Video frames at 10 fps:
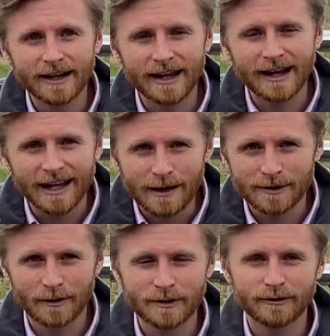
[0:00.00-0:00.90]
It
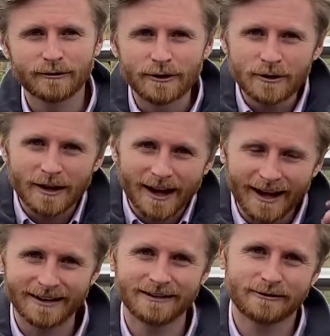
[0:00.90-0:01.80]
keeps up with your food,
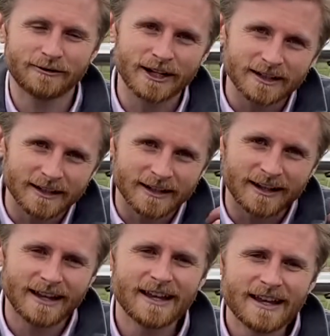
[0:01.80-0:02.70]
and it's refreshing,
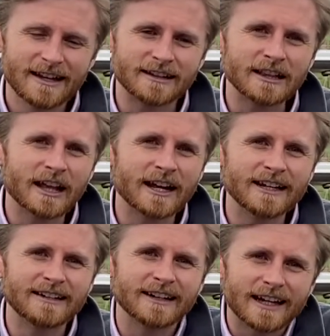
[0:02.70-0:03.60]
it's
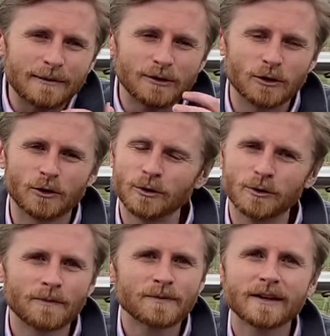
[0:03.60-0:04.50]
light, it keeps you
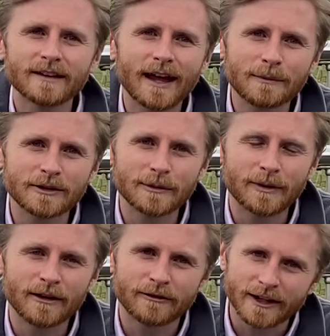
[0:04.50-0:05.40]
cool. It's absolutely
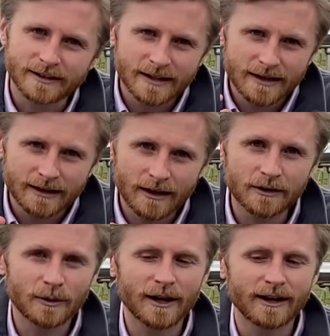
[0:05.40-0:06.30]
perfect. The
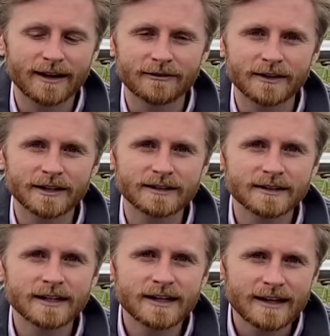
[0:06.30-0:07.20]
other way I'd have this
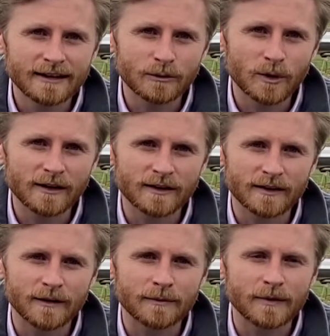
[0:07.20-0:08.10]
is with
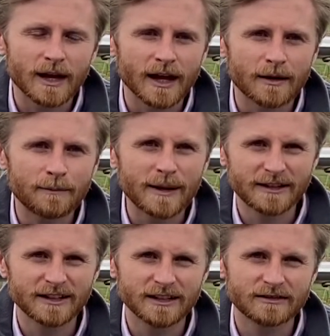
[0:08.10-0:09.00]
some
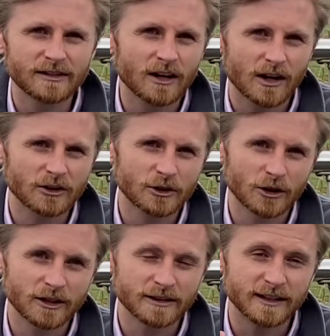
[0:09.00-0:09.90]
bitter dark
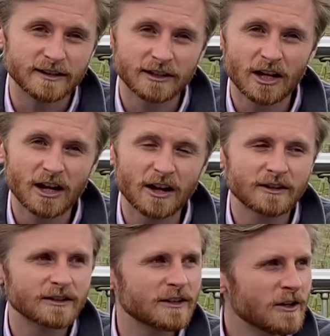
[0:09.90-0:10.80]
chocolate
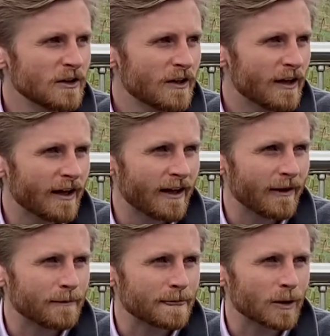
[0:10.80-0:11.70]
desserts,
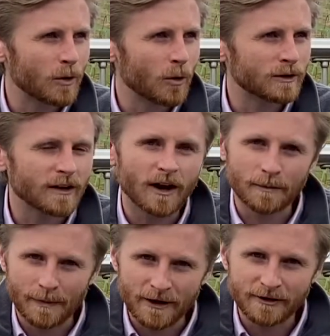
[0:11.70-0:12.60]
or
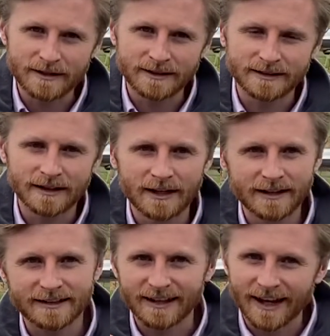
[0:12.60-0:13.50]
dark berry
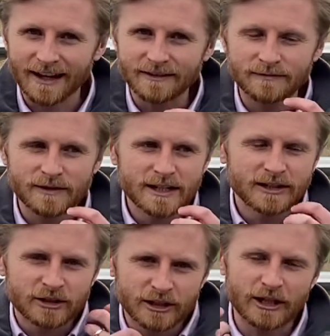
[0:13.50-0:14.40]
desserts. Again,
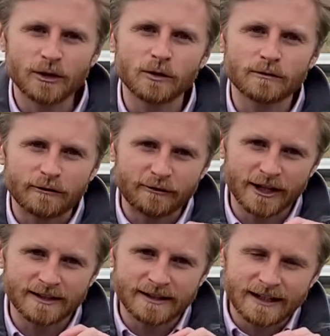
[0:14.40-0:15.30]
chilled,
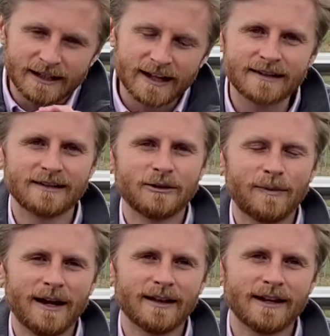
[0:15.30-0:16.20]
refreshes, cleanses your
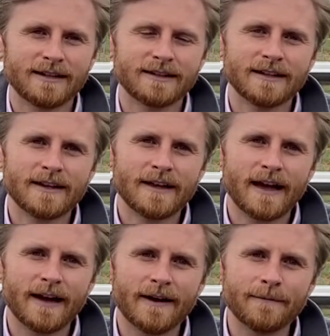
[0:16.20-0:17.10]
palate,
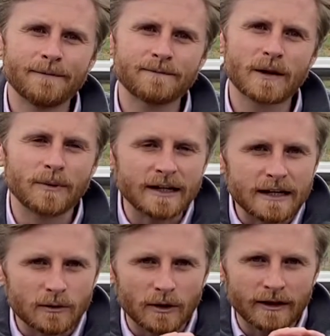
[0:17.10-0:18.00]
but
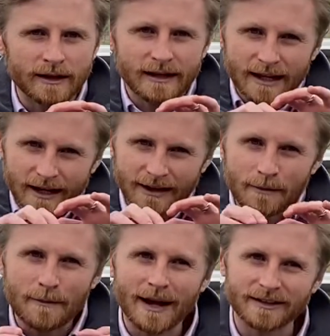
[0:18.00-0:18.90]
equally it kind of
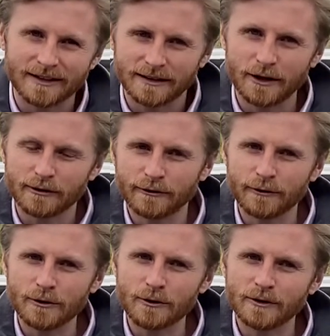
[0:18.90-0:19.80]
matches those
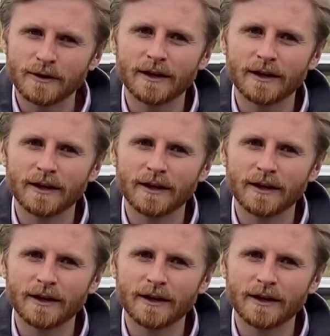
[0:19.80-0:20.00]
foods